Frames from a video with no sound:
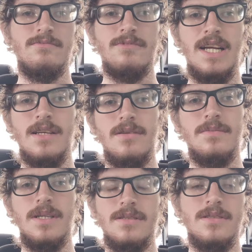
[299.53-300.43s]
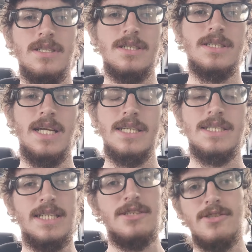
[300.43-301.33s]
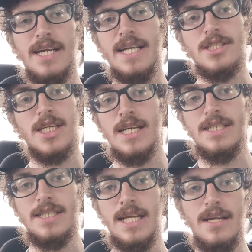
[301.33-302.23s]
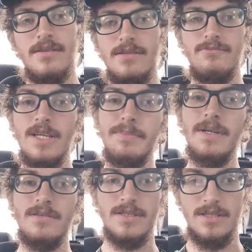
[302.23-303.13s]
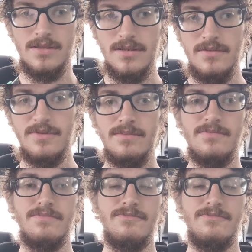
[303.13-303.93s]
random and just say 10 grand, tear it down, and rebuild it from